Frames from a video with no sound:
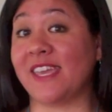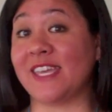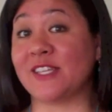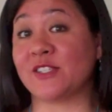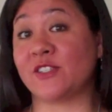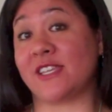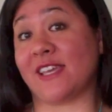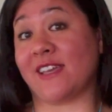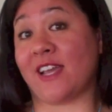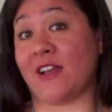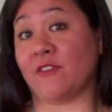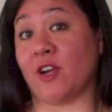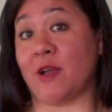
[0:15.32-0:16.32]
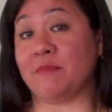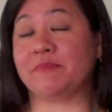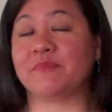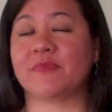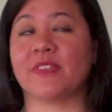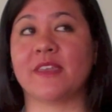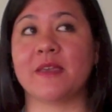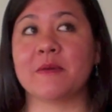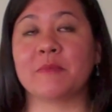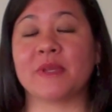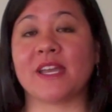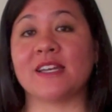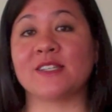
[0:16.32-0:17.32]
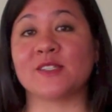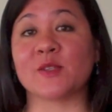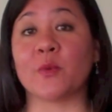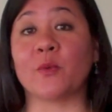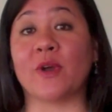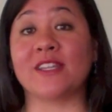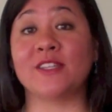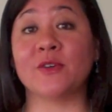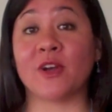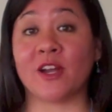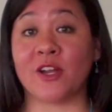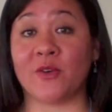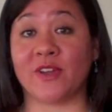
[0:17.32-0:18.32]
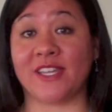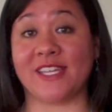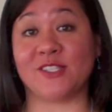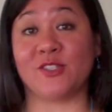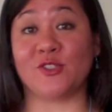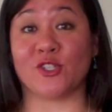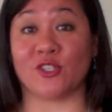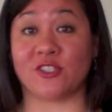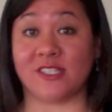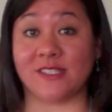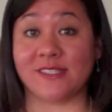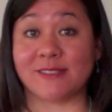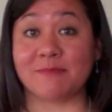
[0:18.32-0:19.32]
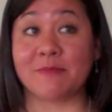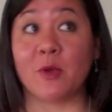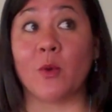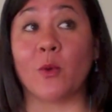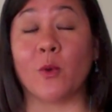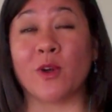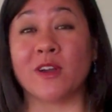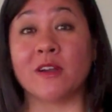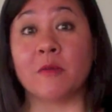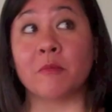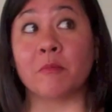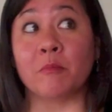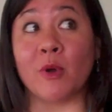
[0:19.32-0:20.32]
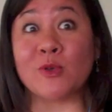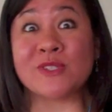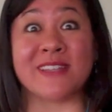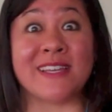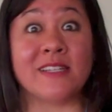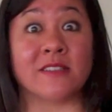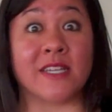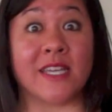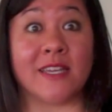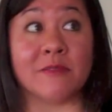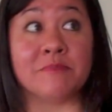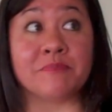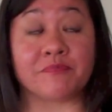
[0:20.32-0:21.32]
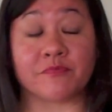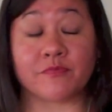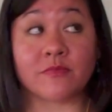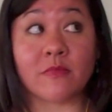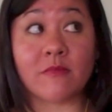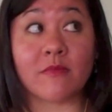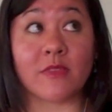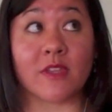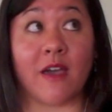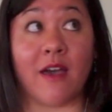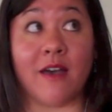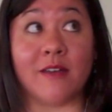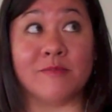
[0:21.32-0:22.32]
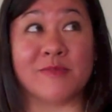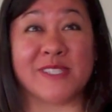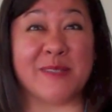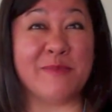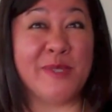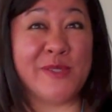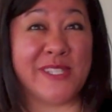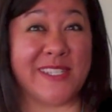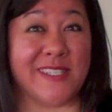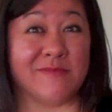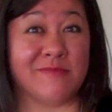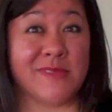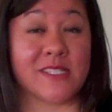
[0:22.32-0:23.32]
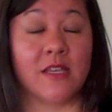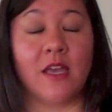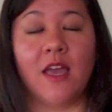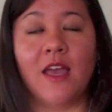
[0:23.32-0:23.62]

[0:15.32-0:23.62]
is to take a cover up. Because when you are going into churches, or most likely some museums,